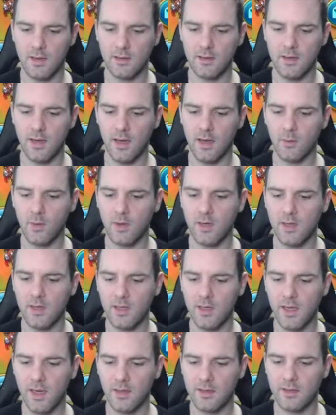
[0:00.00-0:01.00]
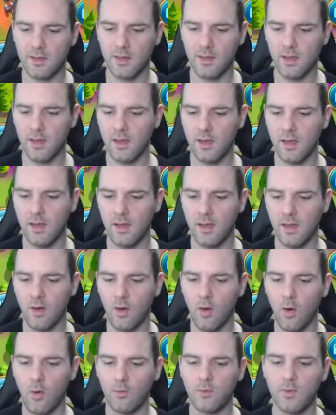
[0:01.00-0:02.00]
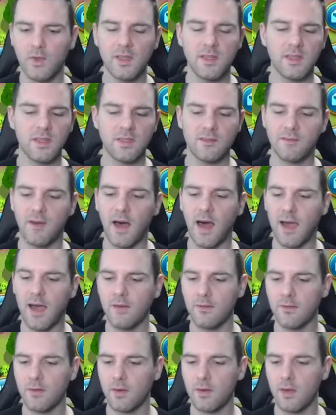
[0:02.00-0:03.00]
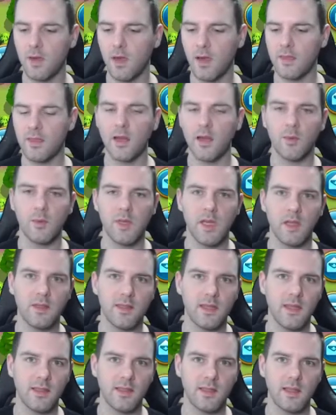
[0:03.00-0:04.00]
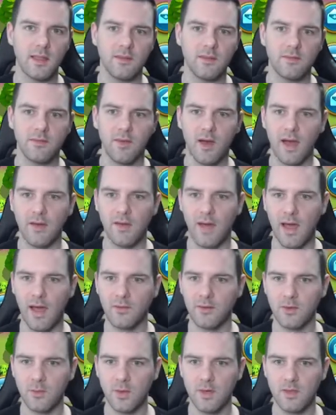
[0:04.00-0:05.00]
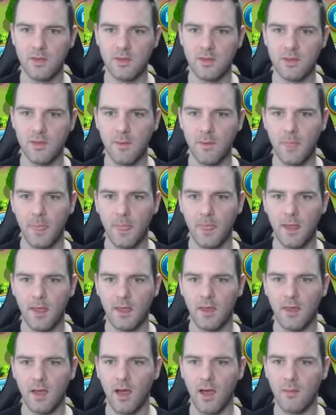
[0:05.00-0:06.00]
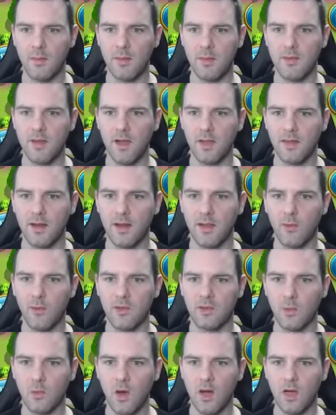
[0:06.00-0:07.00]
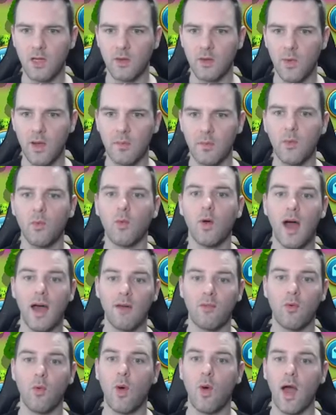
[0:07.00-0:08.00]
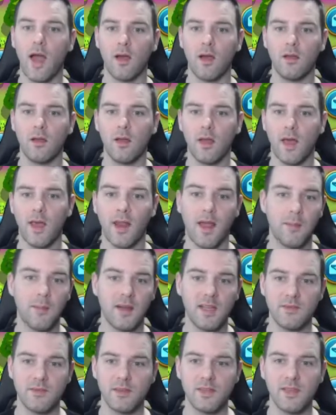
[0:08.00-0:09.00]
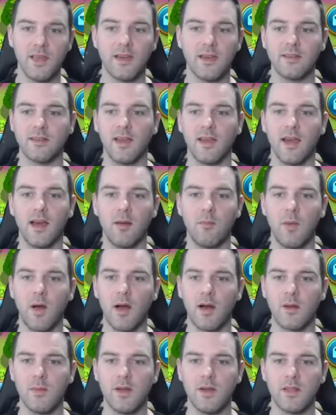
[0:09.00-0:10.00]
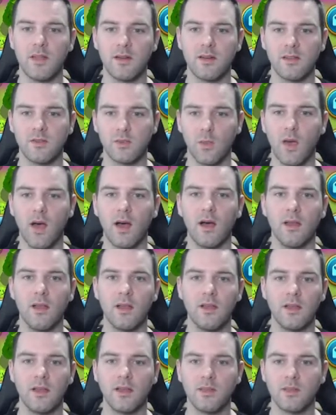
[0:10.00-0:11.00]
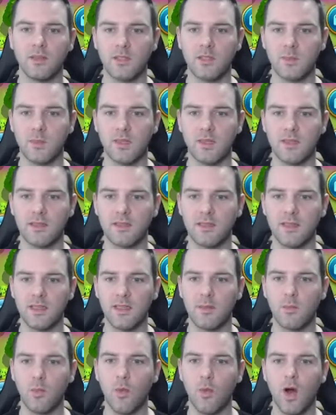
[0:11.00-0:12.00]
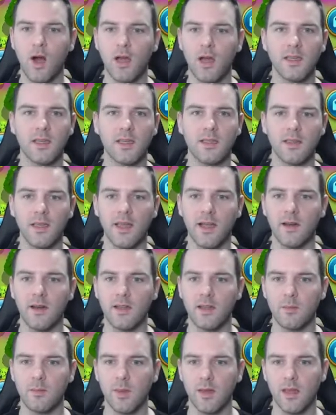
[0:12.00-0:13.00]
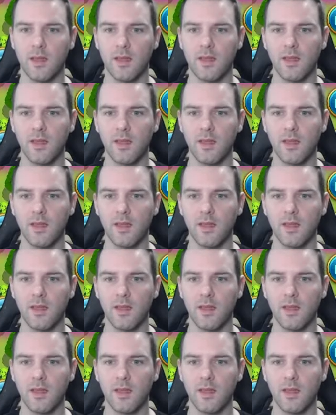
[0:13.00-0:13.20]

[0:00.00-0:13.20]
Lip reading: done. We're going to get hopefully these 5, and then I'll be able to get the other 5 afterwards. Maybe not, that other one's walking away, but we'll have a while. And I might even get a Barb in here as well, just because they keep walking in the area. But